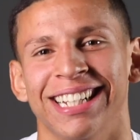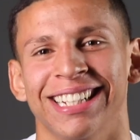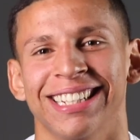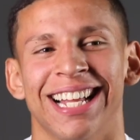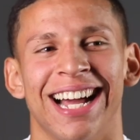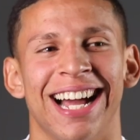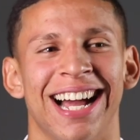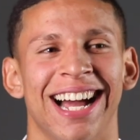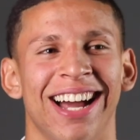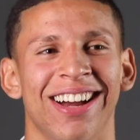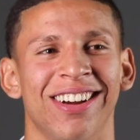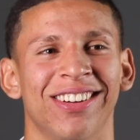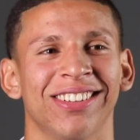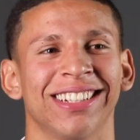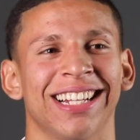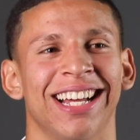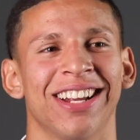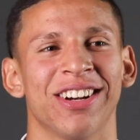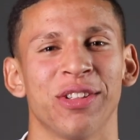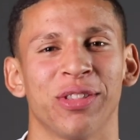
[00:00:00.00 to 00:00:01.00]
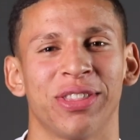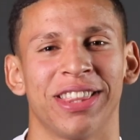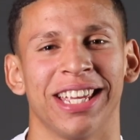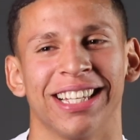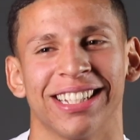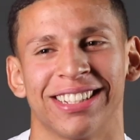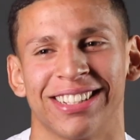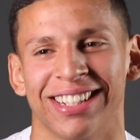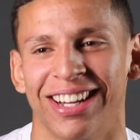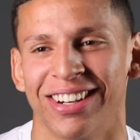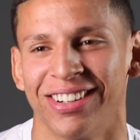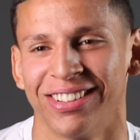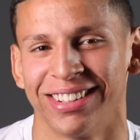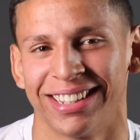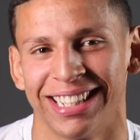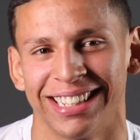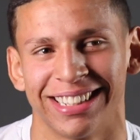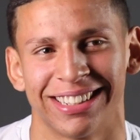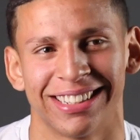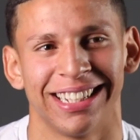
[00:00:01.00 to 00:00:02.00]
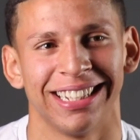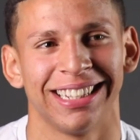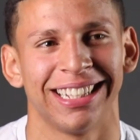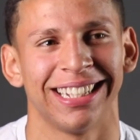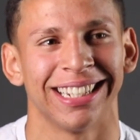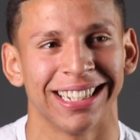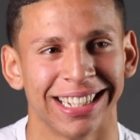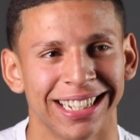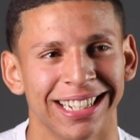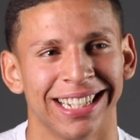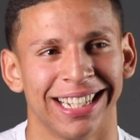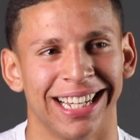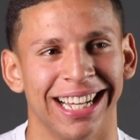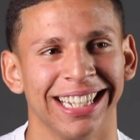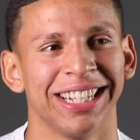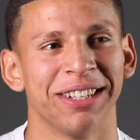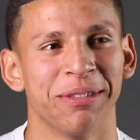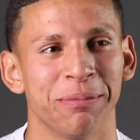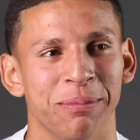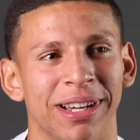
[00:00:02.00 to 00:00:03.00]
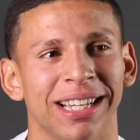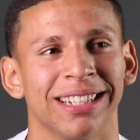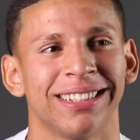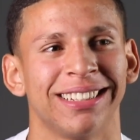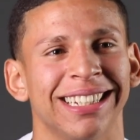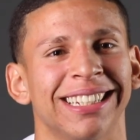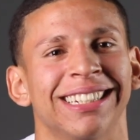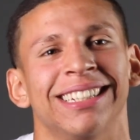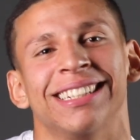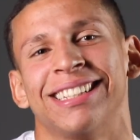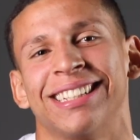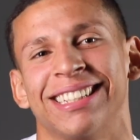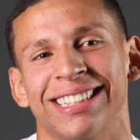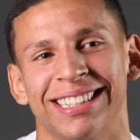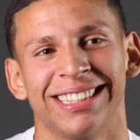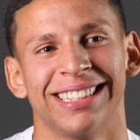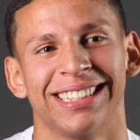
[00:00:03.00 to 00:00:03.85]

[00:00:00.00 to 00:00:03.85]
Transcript: Nah, I don't think so. I think Messi is...